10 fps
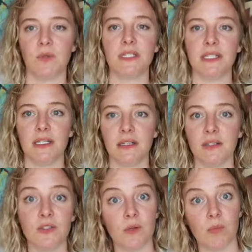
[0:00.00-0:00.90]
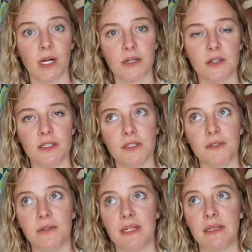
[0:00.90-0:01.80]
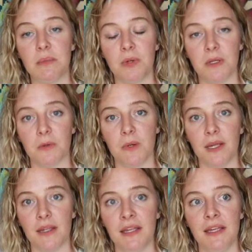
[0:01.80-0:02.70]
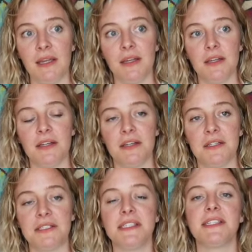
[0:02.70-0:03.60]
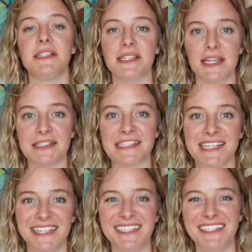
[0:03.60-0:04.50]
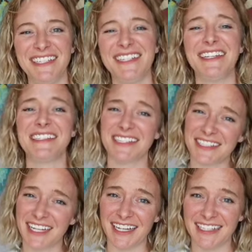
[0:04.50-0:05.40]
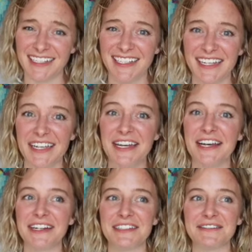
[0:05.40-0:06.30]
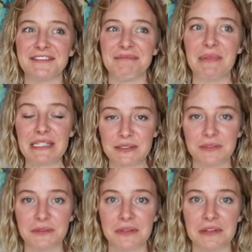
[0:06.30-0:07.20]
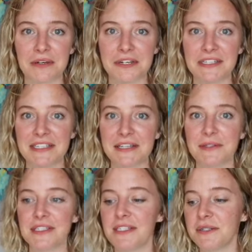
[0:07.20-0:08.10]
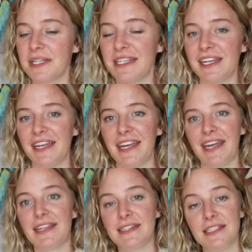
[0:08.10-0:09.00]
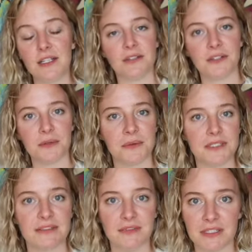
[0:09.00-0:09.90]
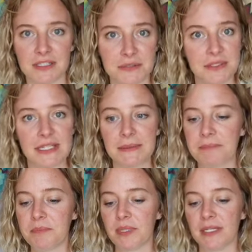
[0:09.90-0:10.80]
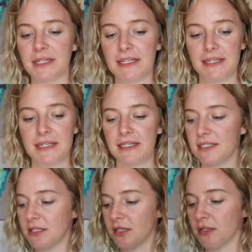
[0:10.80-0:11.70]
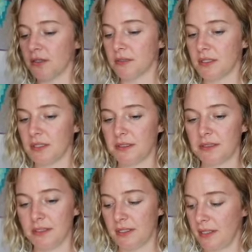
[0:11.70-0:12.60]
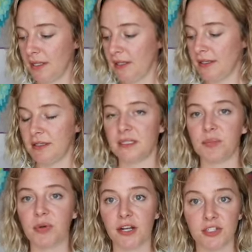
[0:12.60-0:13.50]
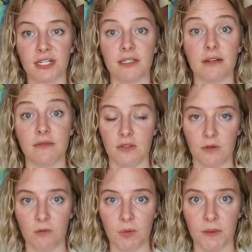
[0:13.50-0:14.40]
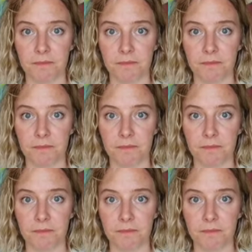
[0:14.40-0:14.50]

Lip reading: once a year and do a block or two and then put it away because it's intense. It's a lot of mental thought that goes into it. And you know, you don't always feel like doing that, but it is called the Project of Doom.